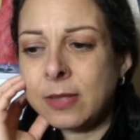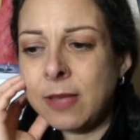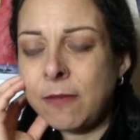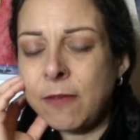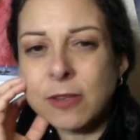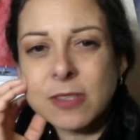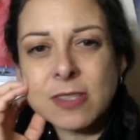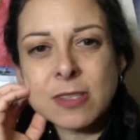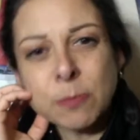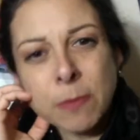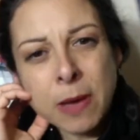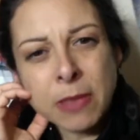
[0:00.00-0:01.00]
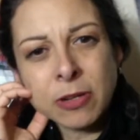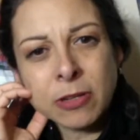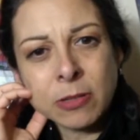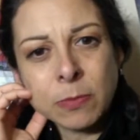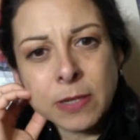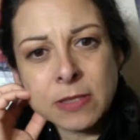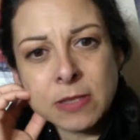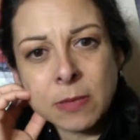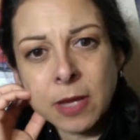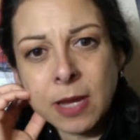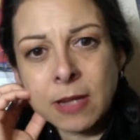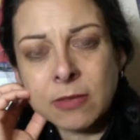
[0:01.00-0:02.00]
felt smothered by some
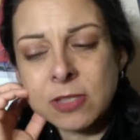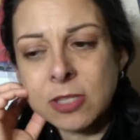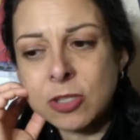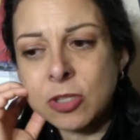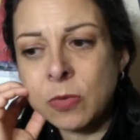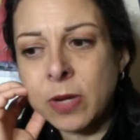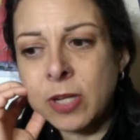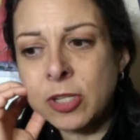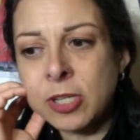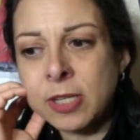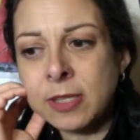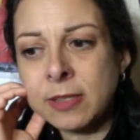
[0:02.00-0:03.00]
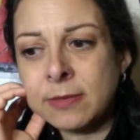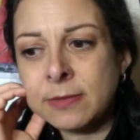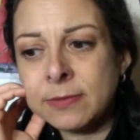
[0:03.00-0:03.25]
kind of situation.